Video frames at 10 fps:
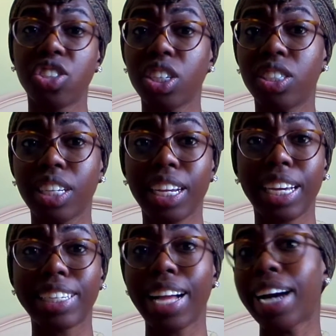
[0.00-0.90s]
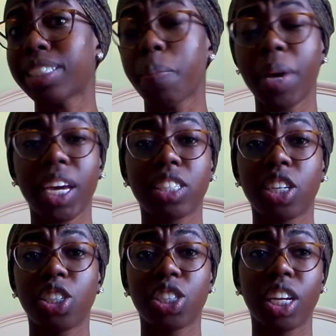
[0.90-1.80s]
just sitting in class and paying
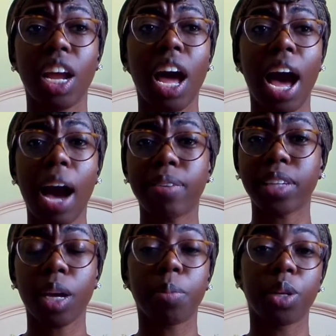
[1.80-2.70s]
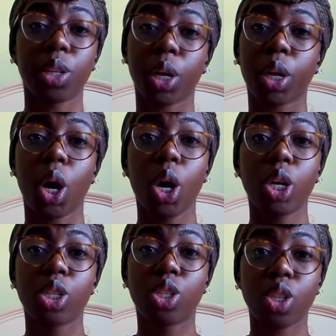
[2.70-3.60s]
attention, I was able to learn
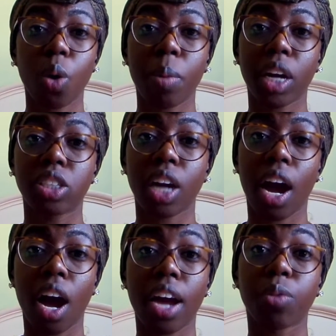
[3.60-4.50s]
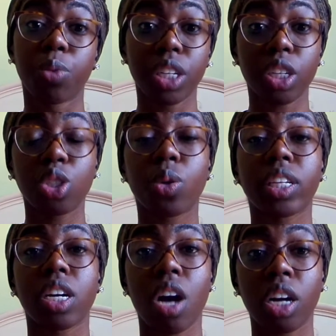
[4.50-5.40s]
so much. I really
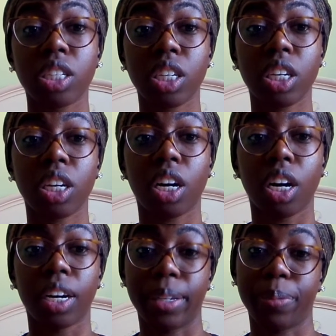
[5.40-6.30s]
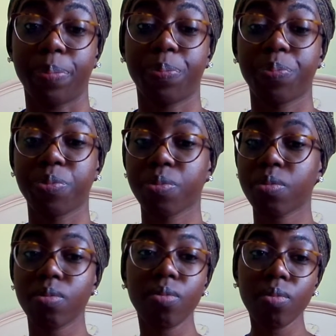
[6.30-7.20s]
enjoy the content.
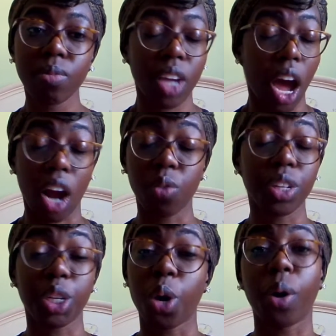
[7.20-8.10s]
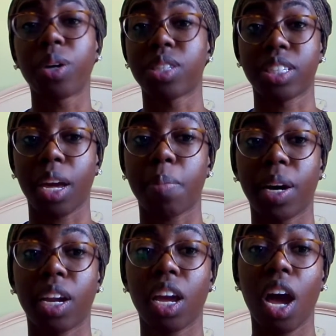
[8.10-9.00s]
I don't really know what else to say
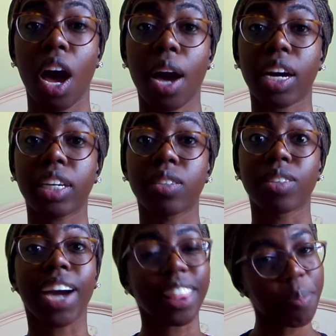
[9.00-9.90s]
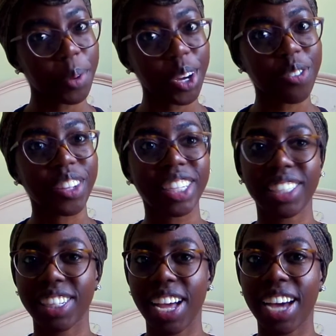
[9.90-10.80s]
about it. I got the book for this
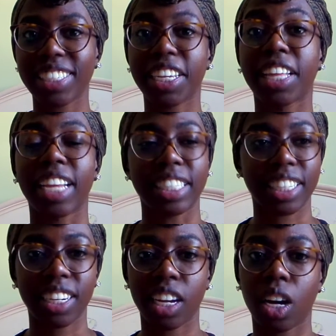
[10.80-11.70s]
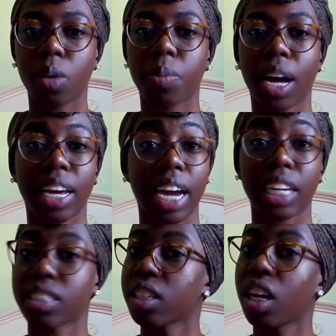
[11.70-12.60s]
class, and that did help. I
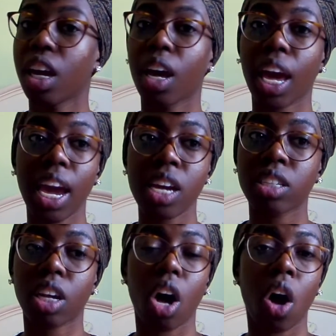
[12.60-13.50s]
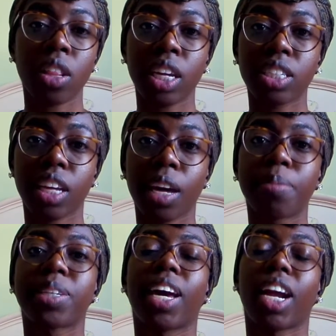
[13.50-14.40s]
got A's on all the
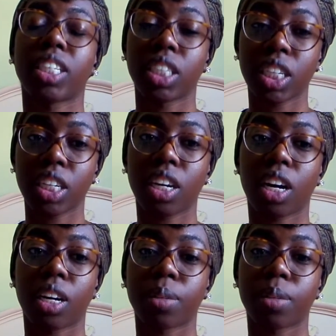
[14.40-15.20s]
exams, and I did